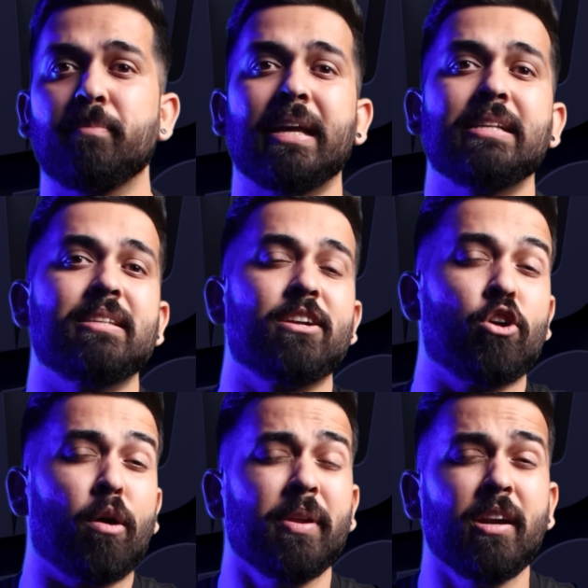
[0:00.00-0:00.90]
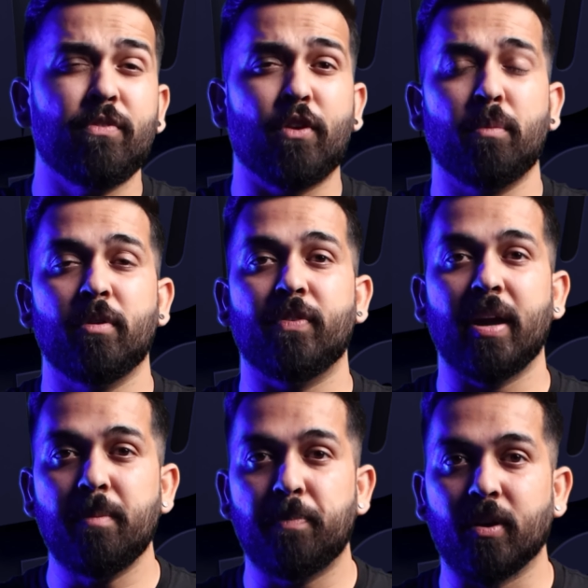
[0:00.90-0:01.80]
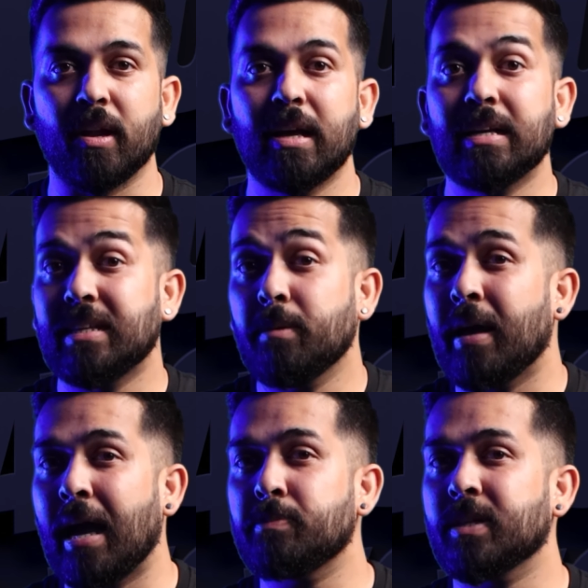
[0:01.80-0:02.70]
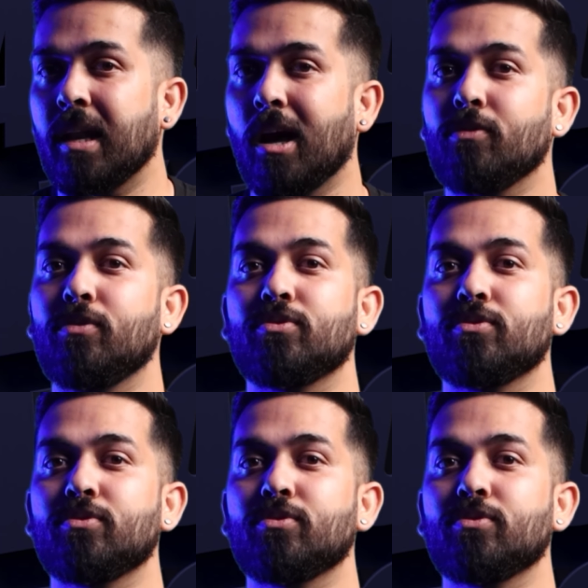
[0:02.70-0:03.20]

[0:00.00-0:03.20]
remains the dominant form of input, some apps allow